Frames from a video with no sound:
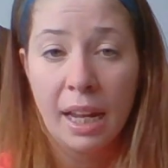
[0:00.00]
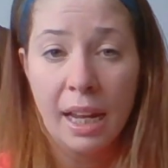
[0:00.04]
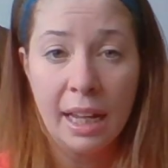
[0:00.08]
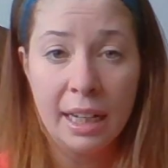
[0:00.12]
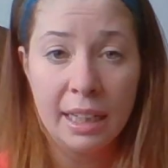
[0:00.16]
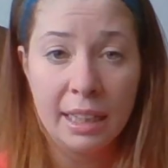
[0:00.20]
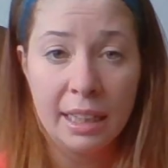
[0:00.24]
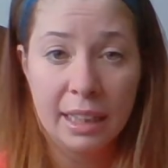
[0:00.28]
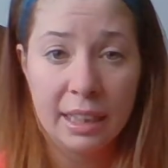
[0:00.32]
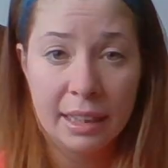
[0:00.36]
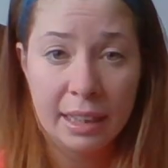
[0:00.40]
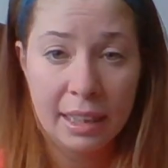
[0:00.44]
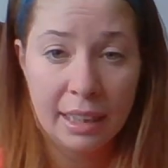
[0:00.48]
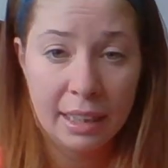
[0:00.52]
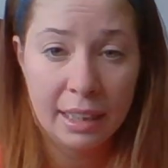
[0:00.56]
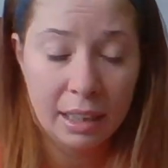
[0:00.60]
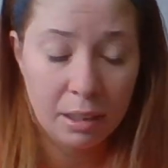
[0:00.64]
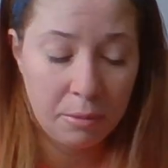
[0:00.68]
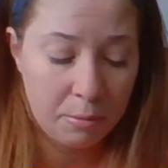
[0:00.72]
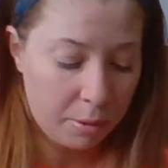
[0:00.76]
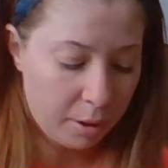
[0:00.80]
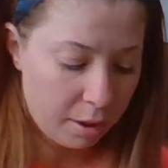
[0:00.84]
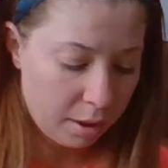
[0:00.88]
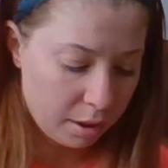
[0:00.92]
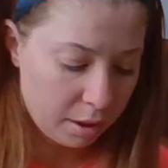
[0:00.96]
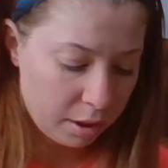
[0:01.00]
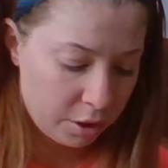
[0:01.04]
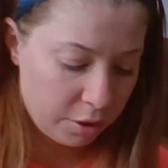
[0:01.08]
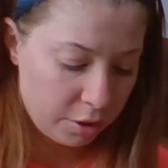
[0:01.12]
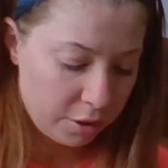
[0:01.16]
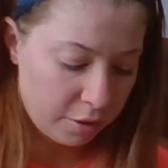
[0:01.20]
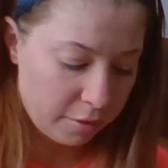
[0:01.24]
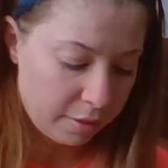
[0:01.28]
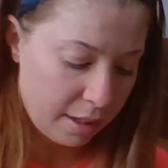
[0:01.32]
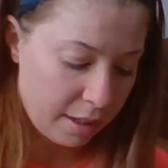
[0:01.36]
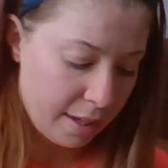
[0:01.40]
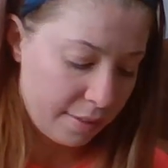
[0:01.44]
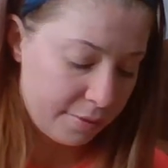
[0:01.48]
Anything can work. You
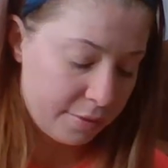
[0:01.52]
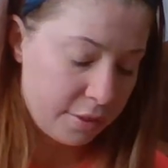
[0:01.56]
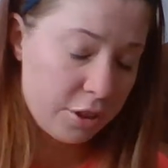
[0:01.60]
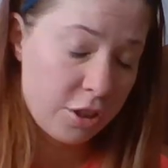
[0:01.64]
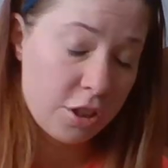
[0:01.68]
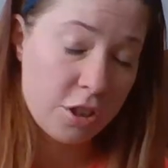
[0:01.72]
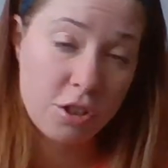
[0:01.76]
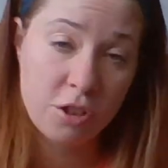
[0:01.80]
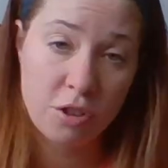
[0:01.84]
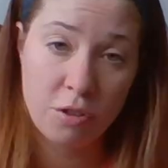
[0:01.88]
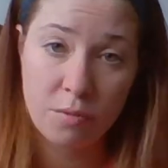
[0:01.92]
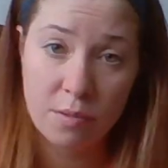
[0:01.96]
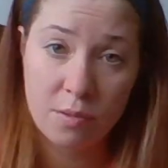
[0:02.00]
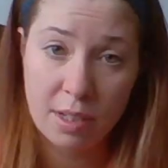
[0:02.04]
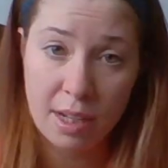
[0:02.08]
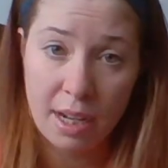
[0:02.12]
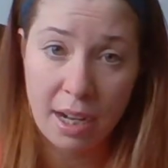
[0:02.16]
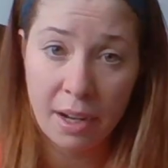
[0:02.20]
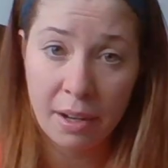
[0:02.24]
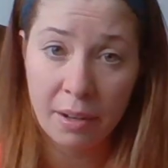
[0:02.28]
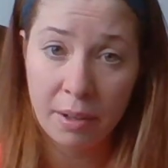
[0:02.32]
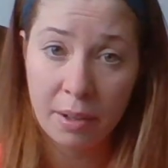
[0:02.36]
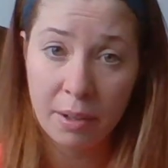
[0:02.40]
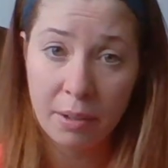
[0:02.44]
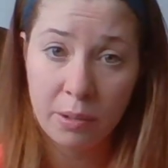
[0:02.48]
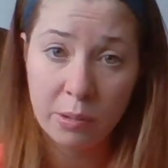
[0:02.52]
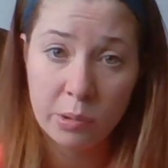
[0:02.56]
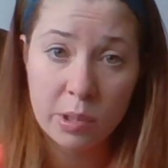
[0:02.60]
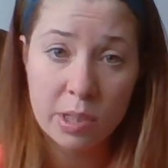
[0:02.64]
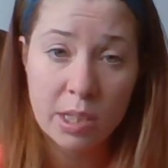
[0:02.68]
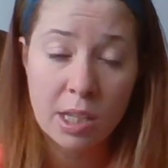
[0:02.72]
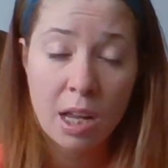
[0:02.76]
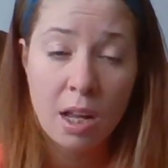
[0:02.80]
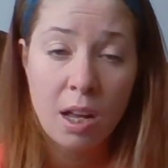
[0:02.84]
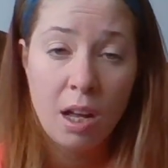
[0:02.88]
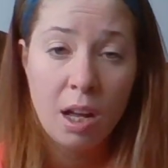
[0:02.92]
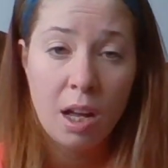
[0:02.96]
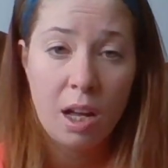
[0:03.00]
don't have to just use arrows.
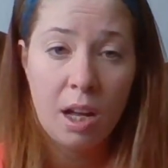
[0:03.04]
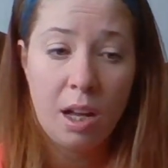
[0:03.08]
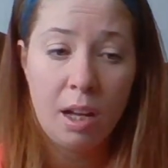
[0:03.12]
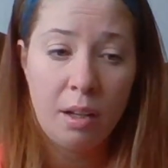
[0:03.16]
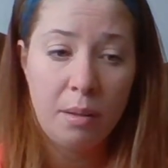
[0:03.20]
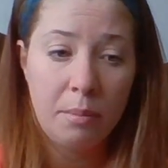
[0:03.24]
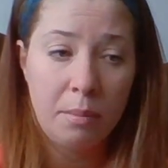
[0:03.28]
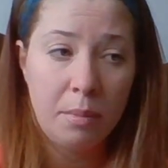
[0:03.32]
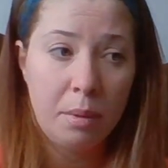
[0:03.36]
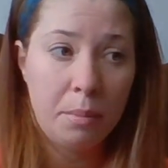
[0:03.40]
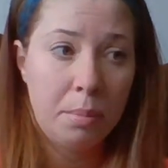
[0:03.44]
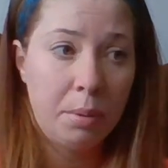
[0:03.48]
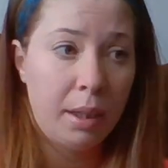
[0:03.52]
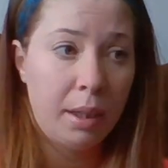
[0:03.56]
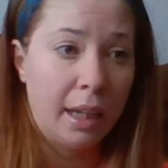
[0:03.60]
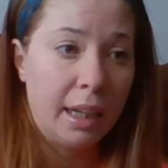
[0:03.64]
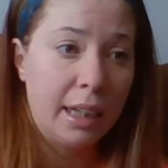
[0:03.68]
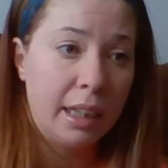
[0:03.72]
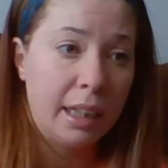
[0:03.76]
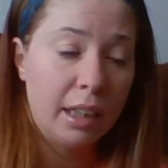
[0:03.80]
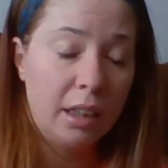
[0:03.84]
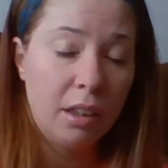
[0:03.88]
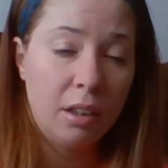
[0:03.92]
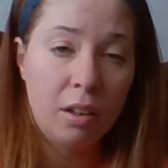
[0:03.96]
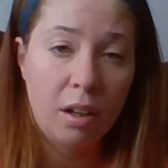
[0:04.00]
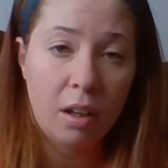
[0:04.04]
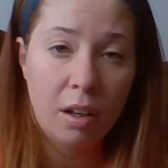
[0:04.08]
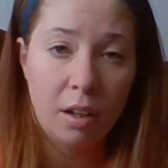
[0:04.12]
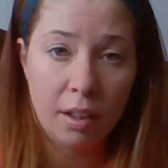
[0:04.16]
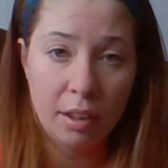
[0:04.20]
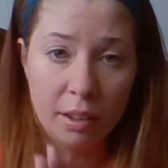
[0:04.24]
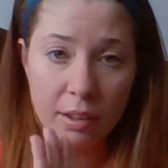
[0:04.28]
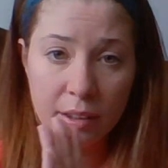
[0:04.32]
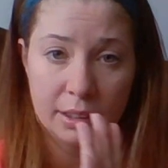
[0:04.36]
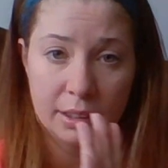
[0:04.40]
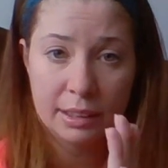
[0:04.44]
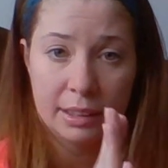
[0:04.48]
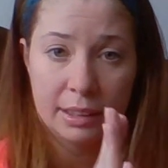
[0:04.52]
Playing
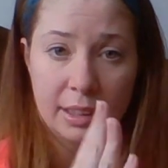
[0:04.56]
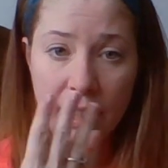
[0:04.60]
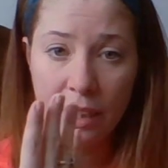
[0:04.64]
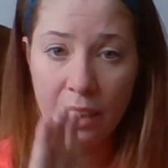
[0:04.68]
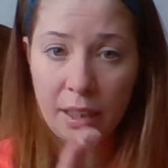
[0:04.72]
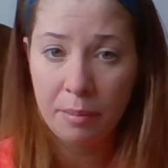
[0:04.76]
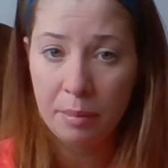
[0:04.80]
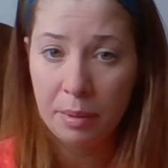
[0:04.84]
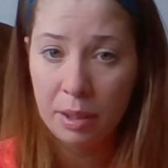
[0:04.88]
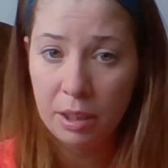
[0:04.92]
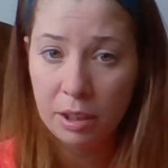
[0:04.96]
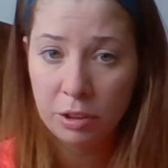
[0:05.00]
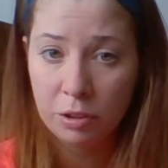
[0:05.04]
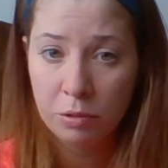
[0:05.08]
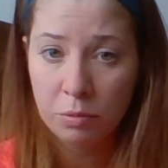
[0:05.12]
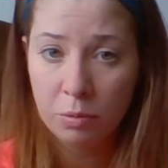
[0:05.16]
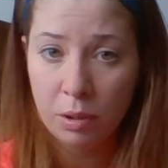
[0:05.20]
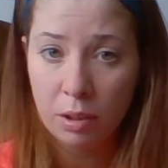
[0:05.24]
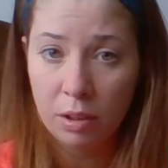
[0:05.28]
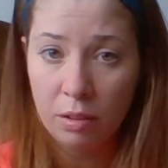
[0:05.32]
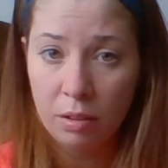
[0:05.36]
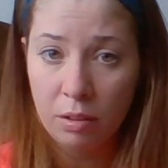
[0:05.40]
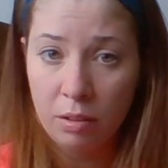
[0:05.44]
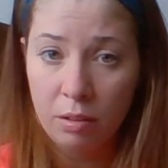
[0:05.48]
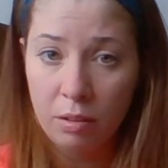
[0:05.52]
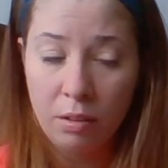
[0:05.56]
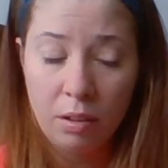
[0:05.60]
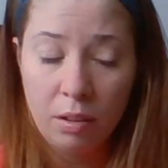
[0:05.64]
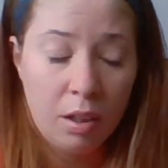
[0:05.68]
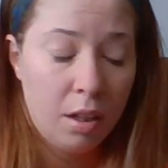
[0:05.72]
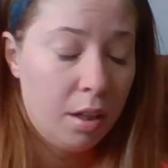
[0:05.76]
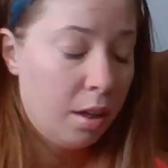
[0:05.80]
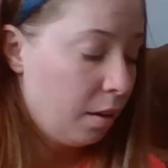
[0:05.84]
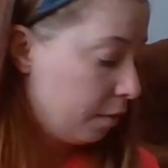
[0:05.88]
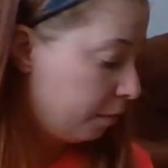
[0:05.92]
cards, the image will